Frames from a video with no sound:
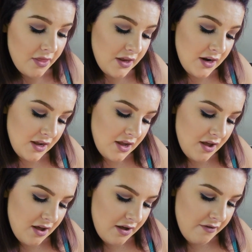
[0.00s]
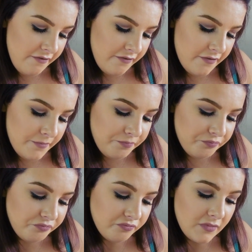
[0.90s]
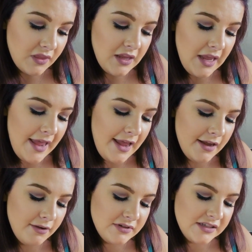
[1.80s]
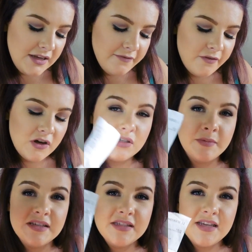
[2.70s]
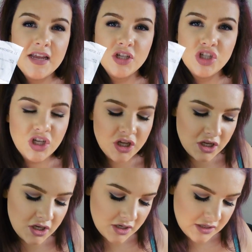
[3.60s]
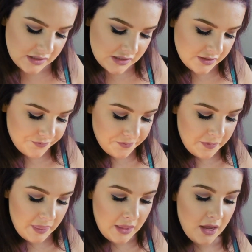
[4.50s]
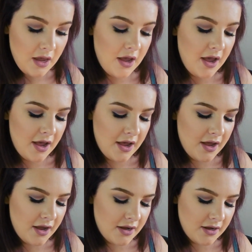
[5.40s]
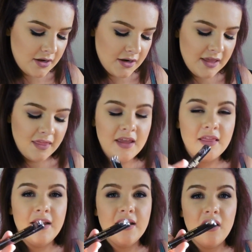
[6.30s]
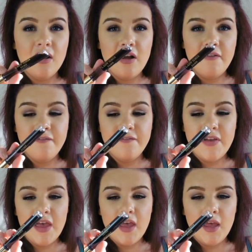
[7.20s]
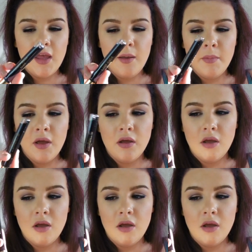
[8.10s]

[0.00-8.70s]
And then I have a receipt for some extensions, and the Lady Gaga Fame.